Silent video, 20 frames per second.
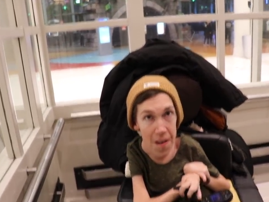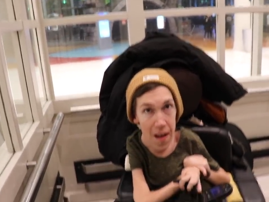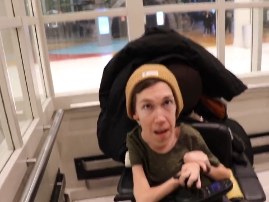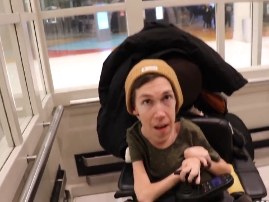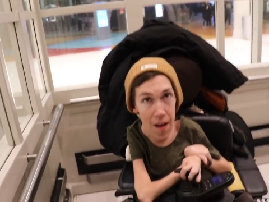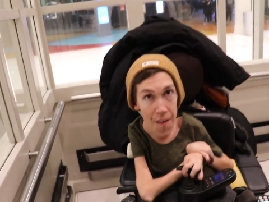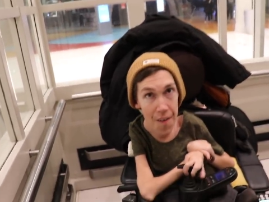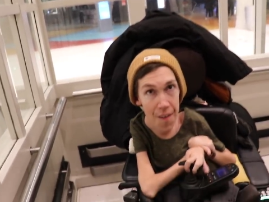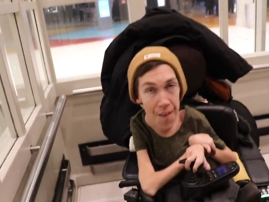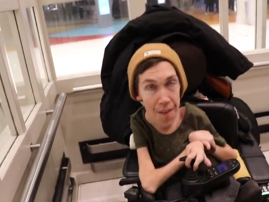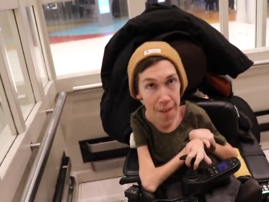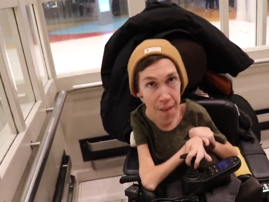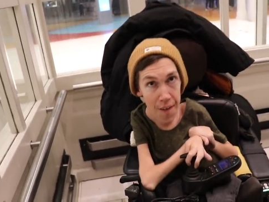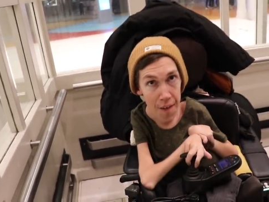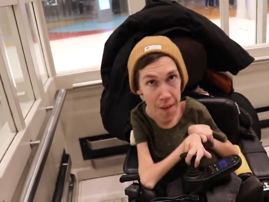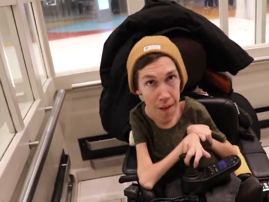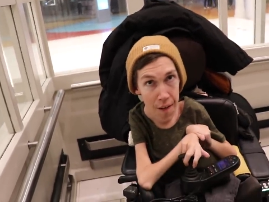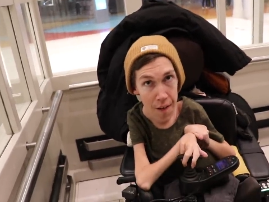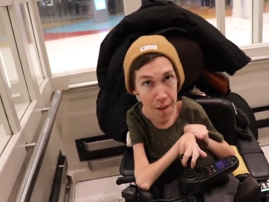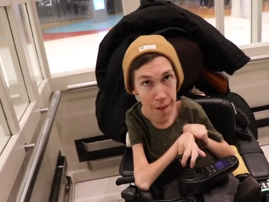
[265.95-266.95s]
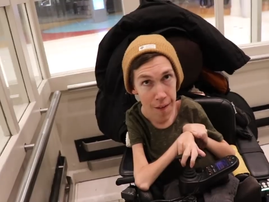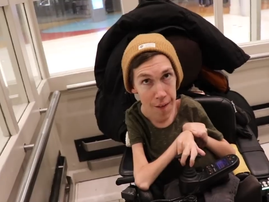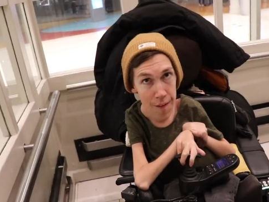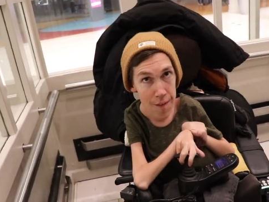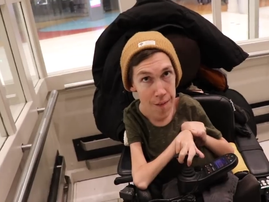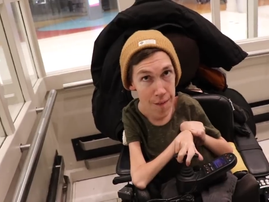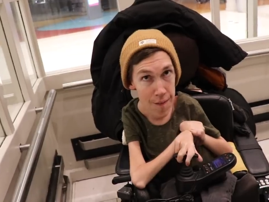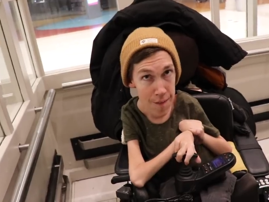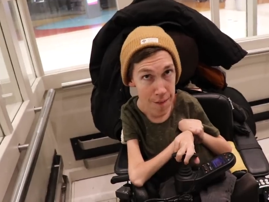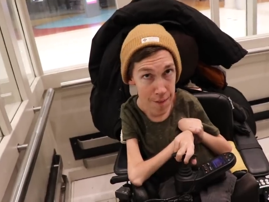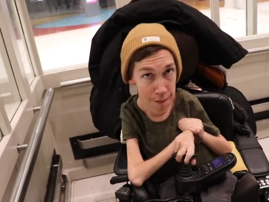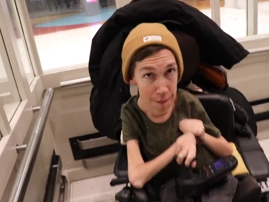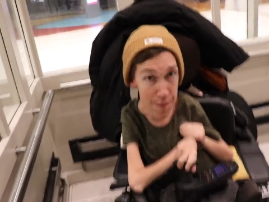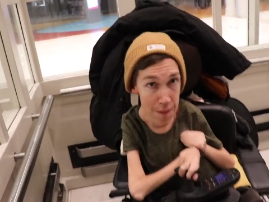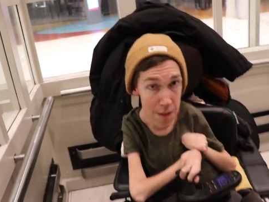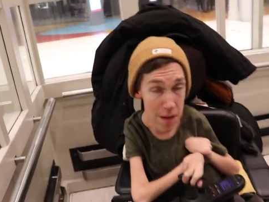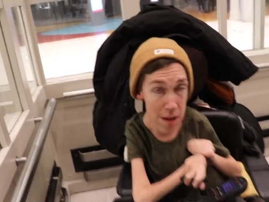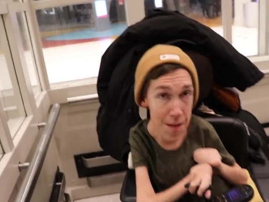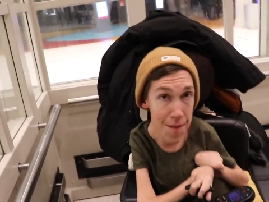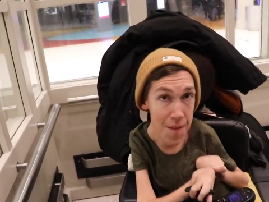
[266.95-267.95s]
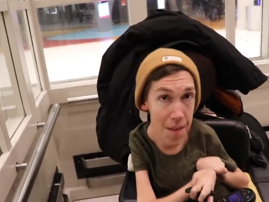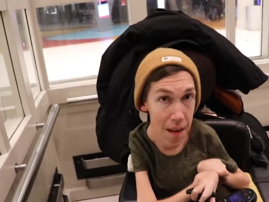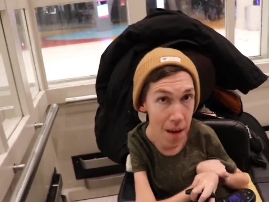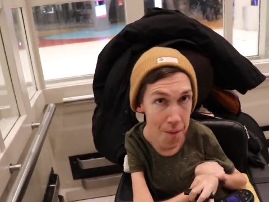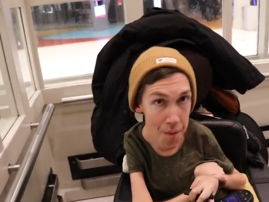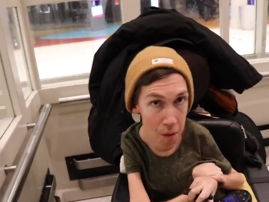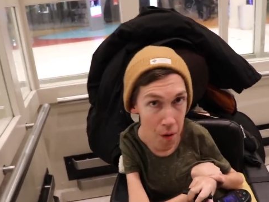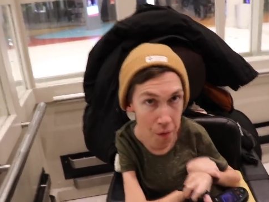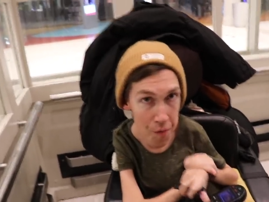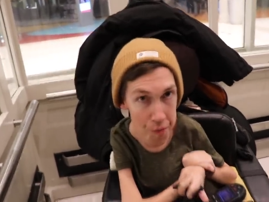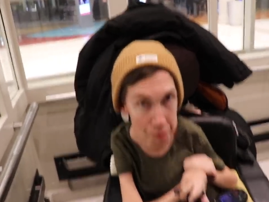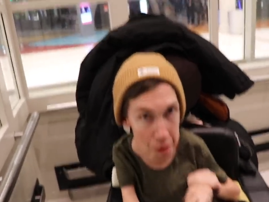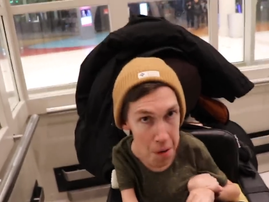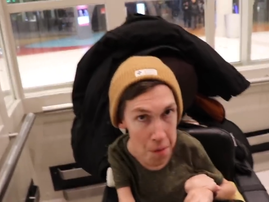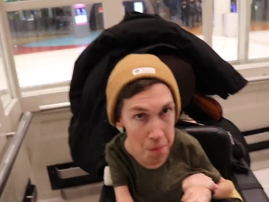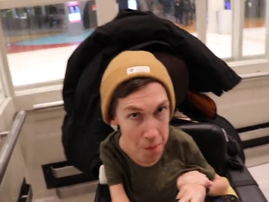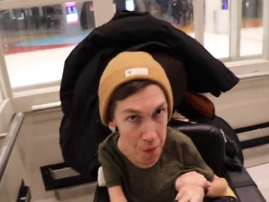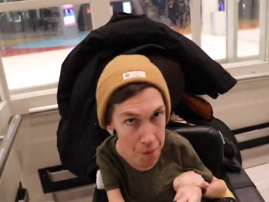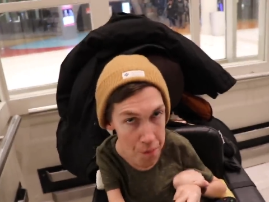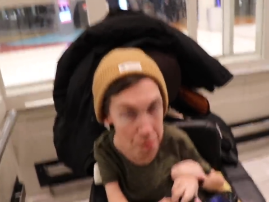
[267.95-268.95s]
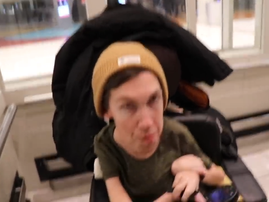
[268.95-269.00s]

down. I have a lot of freedom of